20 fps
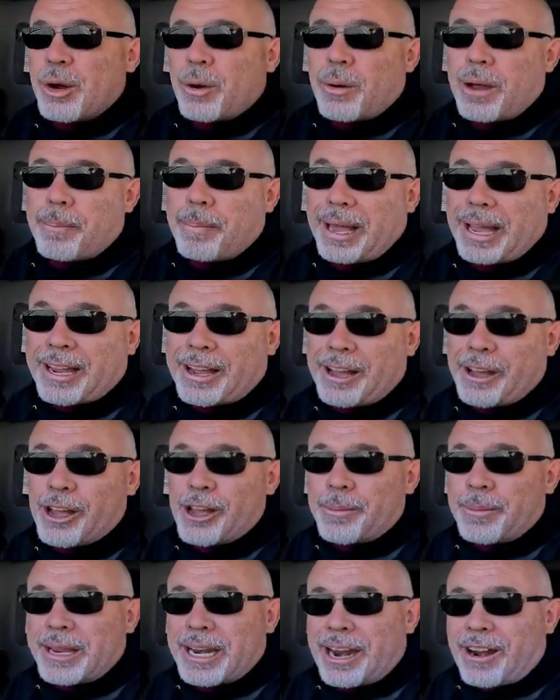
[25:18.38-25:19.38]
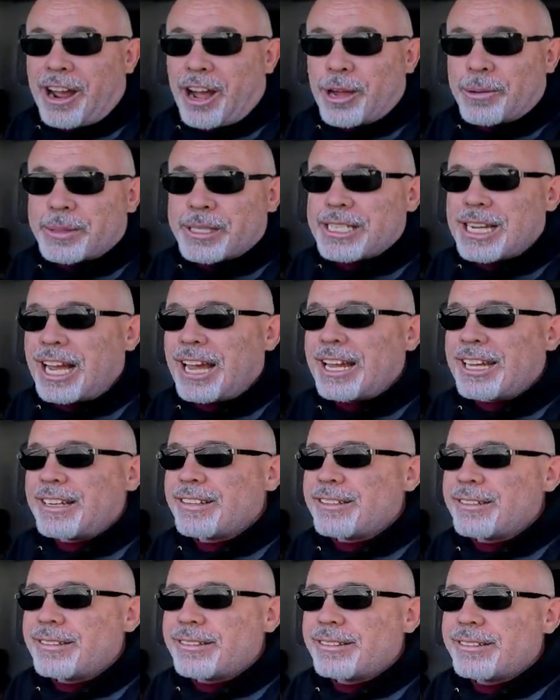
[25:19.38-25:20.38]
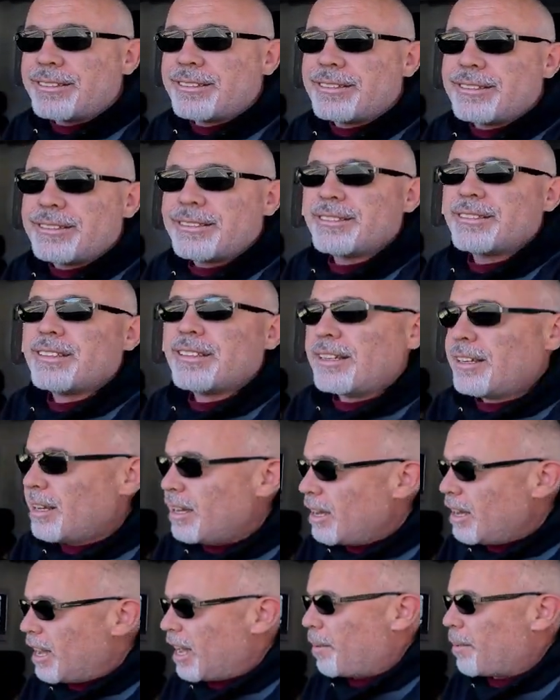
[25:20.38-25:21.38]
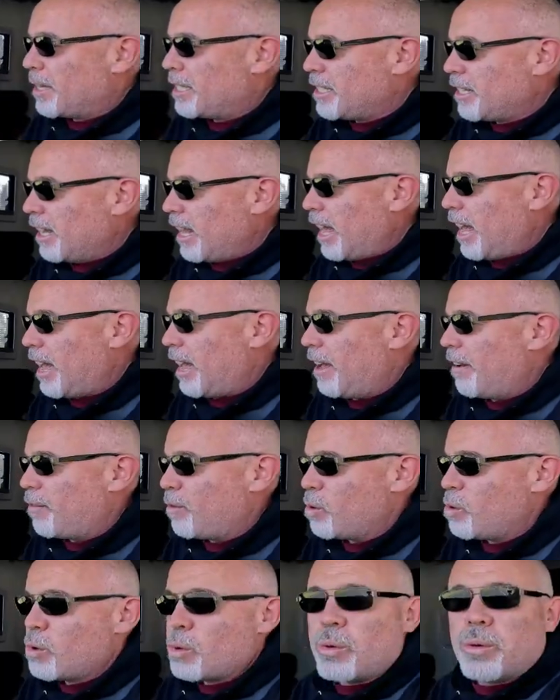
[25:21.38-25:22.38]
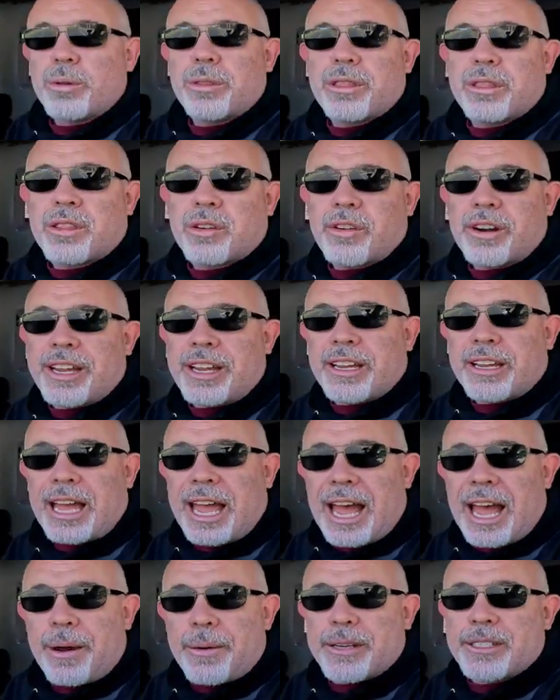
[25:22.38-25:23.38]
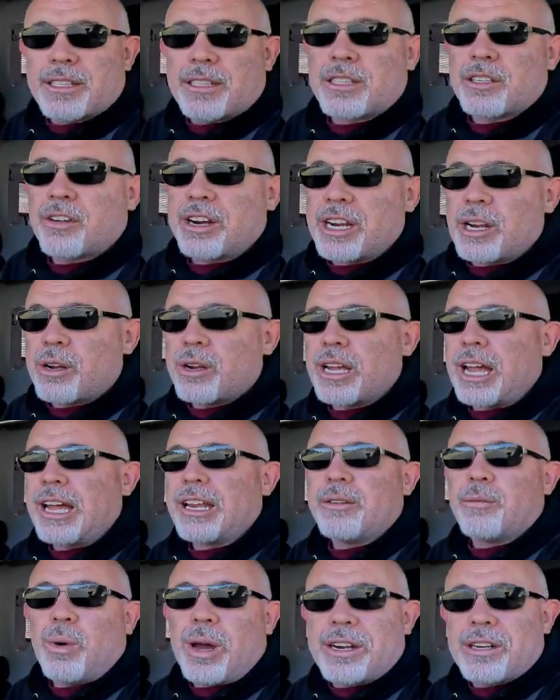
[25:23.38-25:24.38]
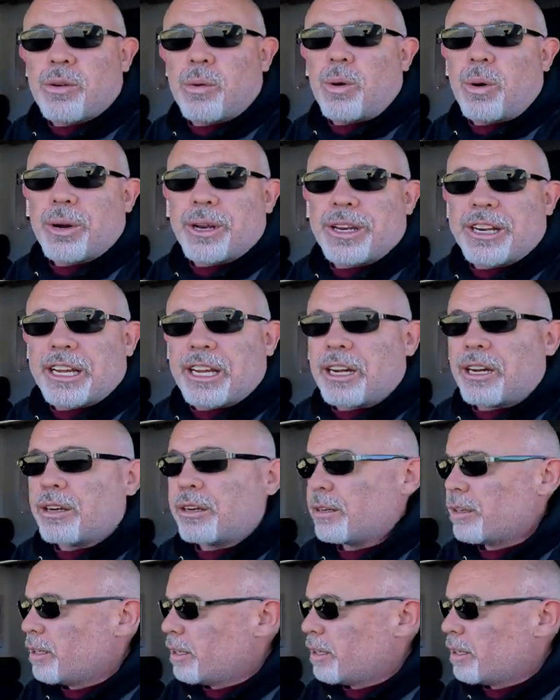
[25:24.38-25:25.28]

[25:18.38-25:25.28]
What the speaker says: We're back home in our home state, and we still have 3 hours and one quarter to go.